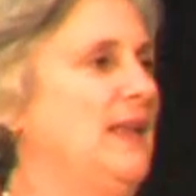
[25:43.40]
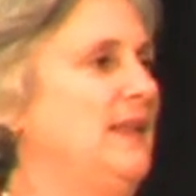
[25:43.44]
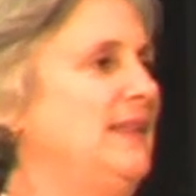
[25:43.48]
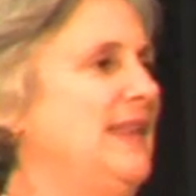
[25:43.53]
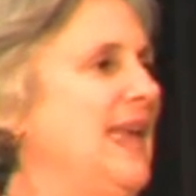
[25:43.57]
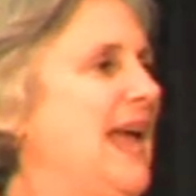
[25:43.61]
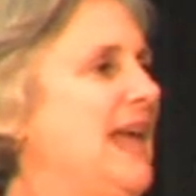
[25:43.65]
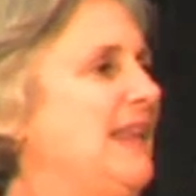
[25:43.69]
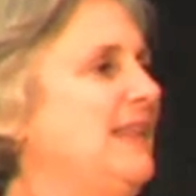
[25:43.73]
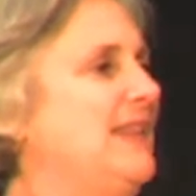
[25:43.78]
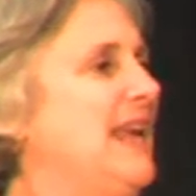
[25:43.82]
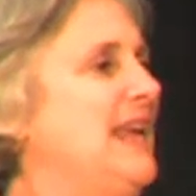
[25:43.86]

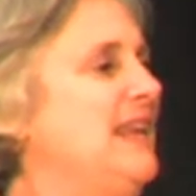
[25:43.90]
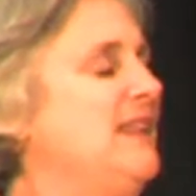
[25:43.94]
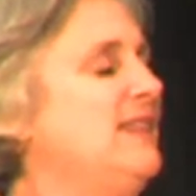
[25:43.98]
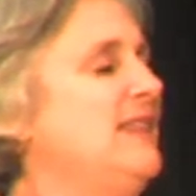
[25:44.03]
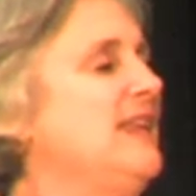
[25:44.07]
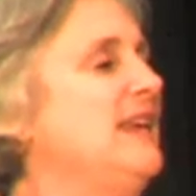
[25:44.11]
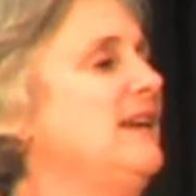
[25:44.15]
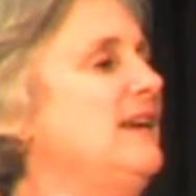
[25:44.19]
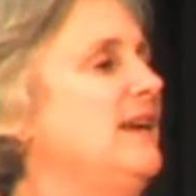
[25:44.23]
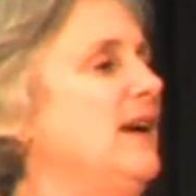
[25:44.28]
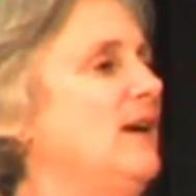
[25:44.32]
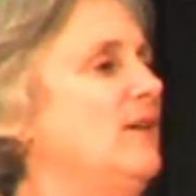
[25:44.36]
that they
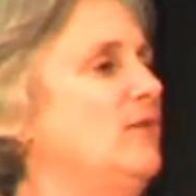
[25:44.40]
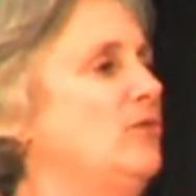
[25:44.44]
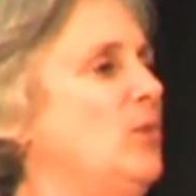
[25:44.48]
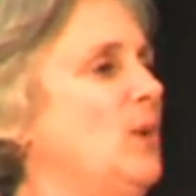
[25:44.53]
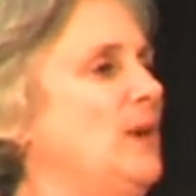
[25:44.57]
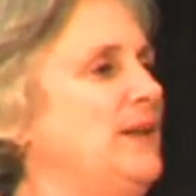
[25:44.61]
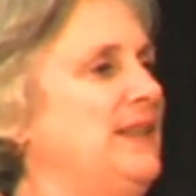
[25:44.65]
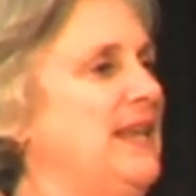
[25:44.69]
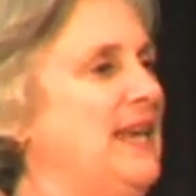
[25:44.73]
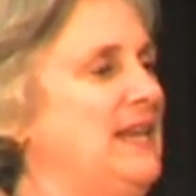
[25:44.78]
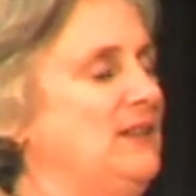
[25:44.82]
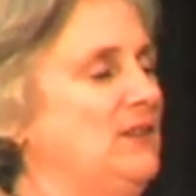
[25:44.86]
think of
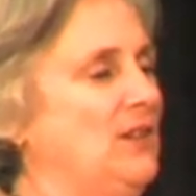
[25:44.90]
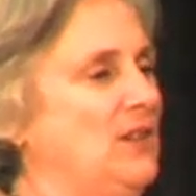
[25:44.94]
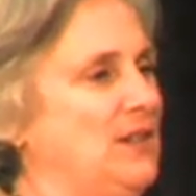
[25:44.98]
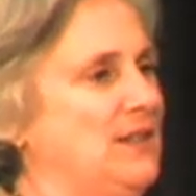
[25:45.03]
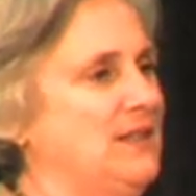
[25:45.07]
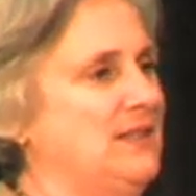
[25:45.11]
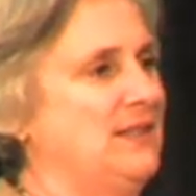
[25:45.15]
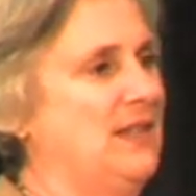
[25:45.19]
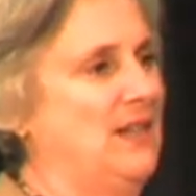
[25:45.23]
when they look